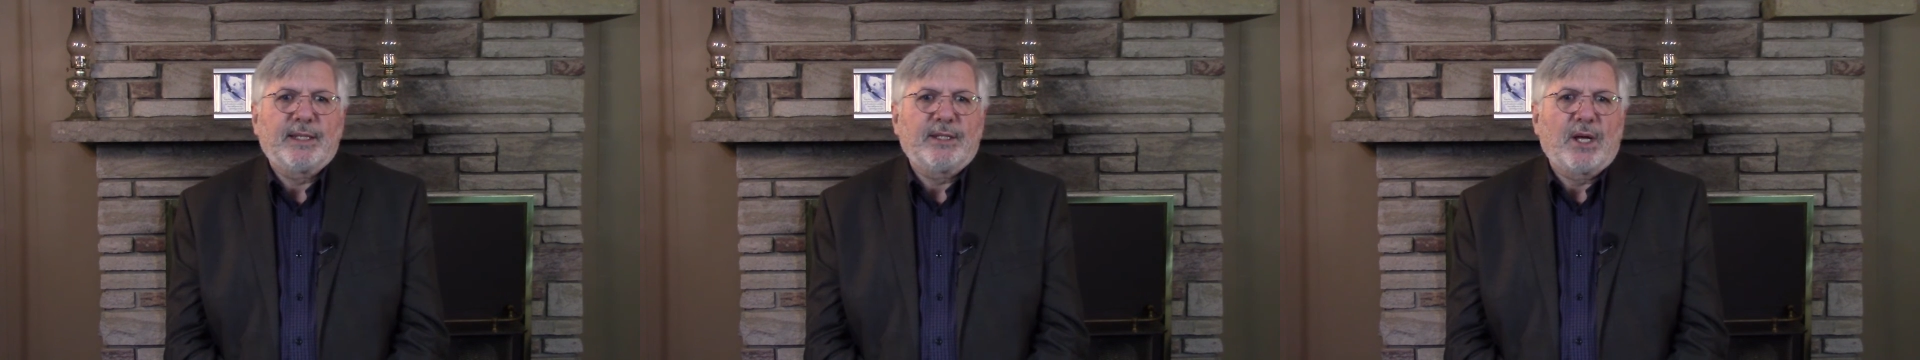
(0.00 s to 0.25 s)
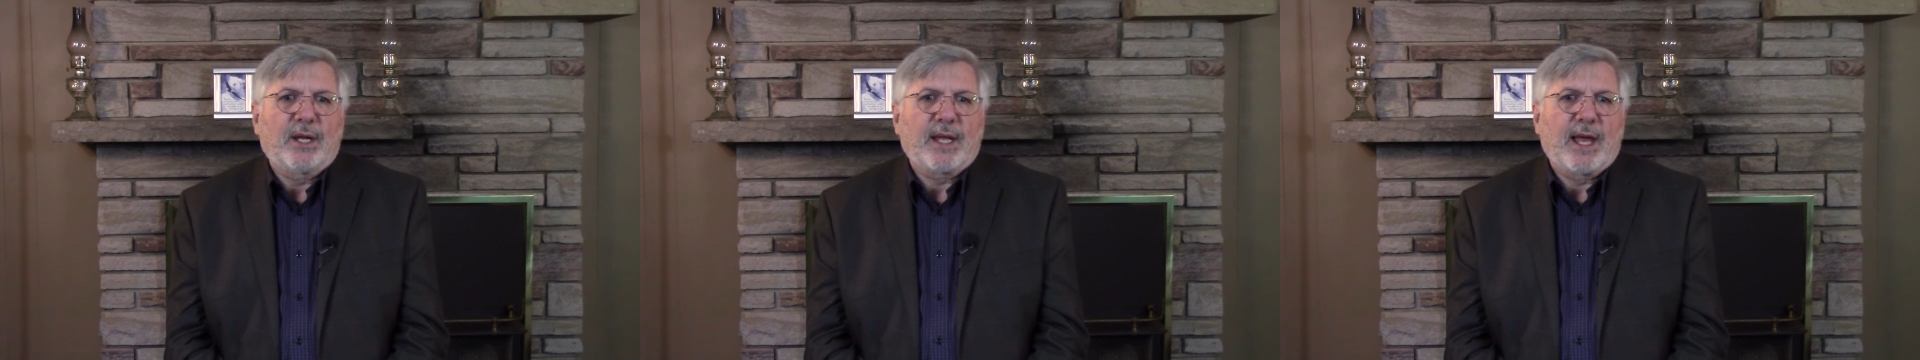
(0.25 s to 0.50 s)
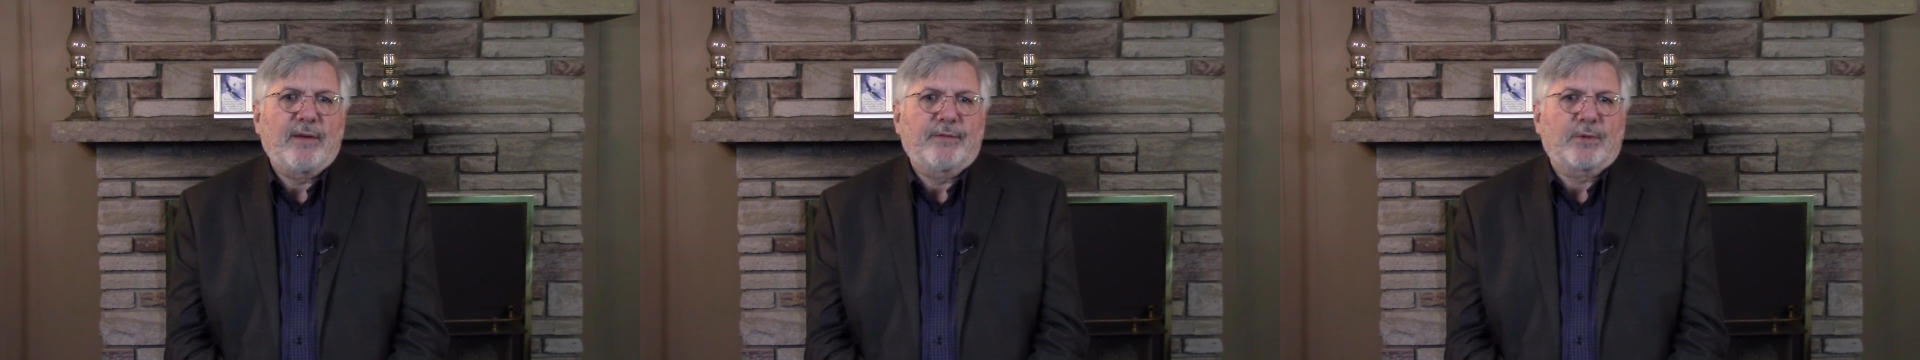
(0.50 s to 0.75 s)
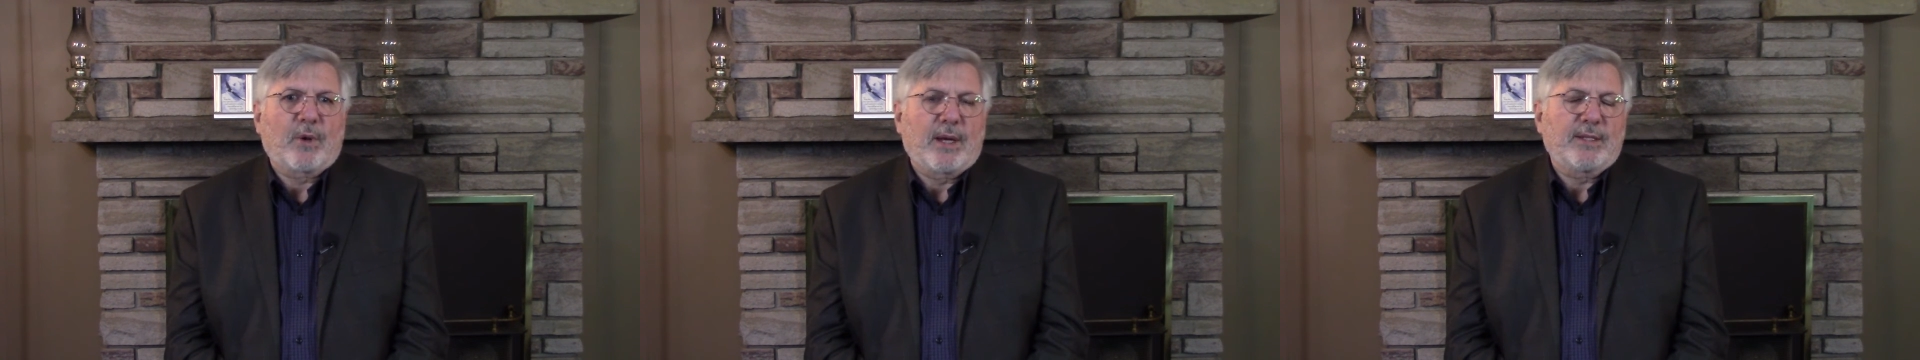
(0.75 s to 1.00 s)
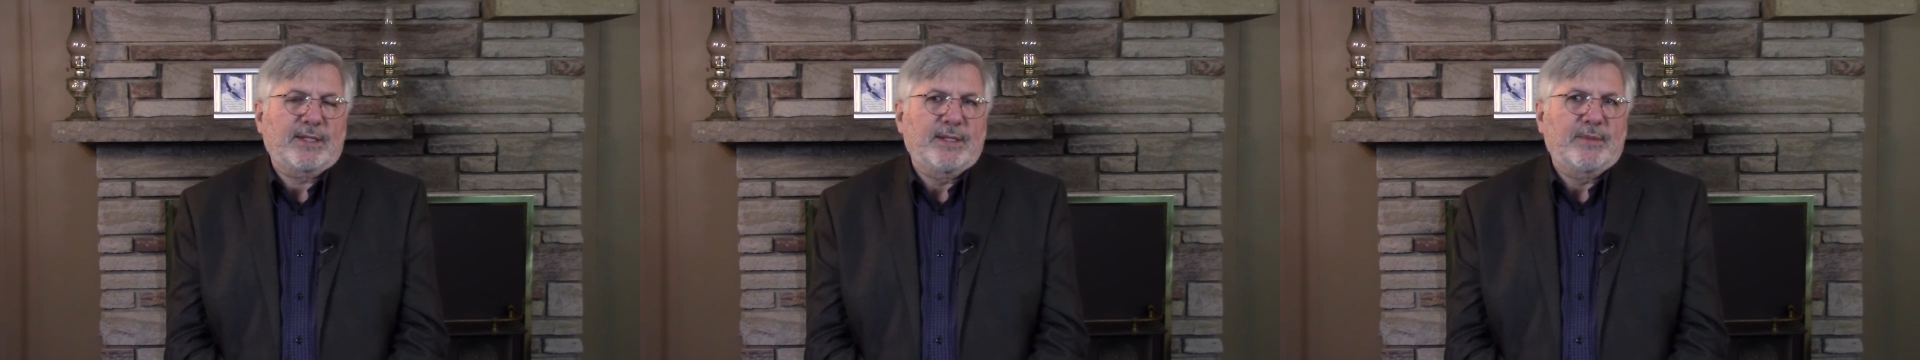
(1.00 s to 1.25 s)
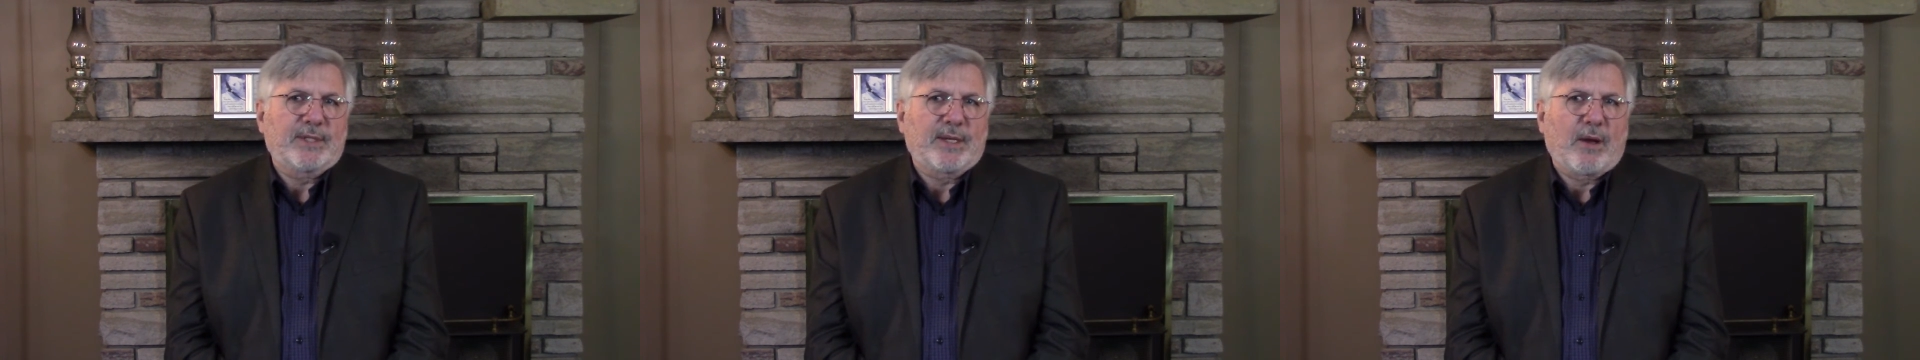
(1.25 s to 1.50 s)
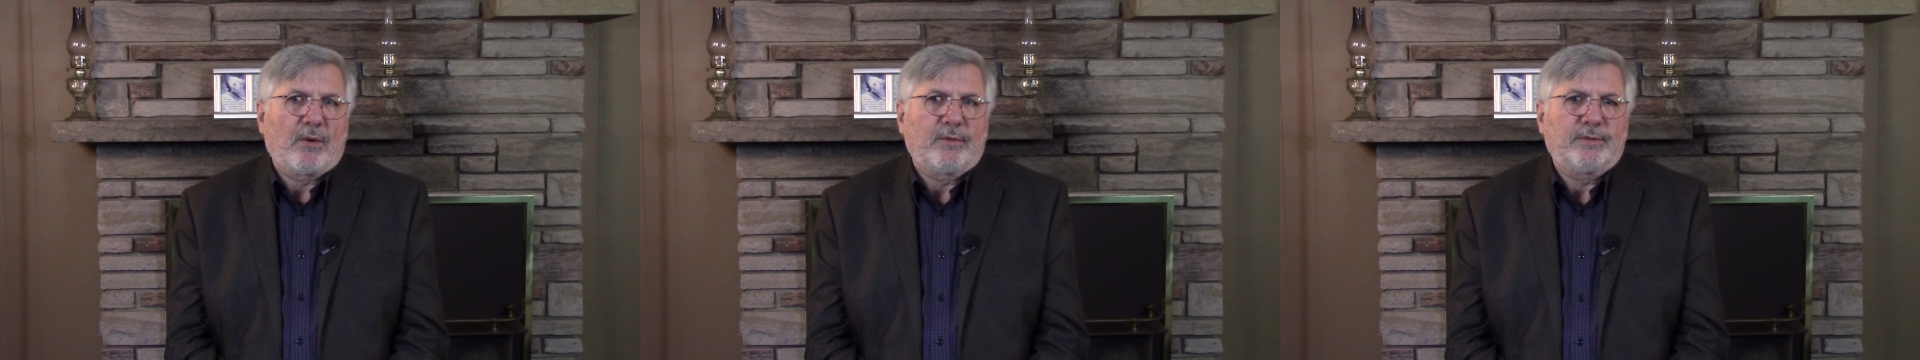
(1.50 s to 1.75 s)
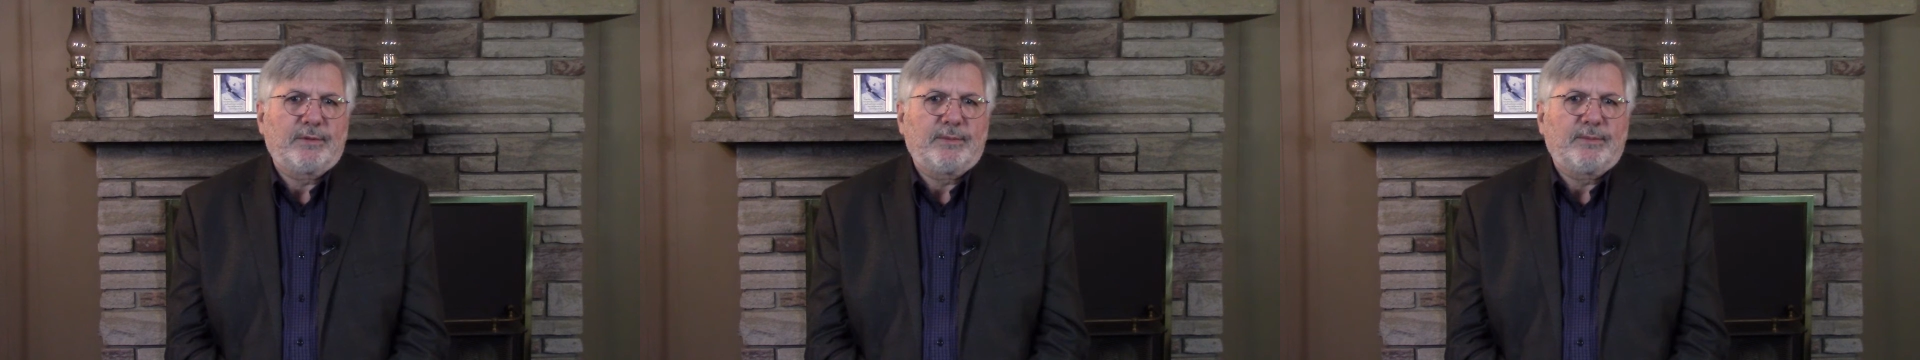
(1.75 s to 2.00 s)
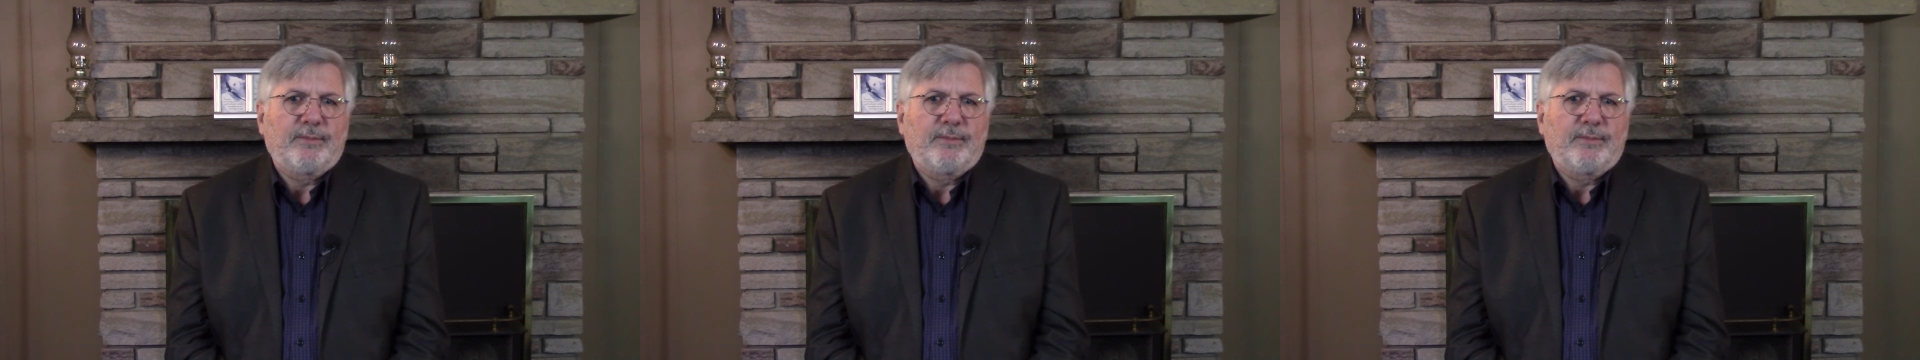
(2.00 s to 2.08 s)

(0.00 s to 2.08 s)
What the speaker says: did not have Christ himself.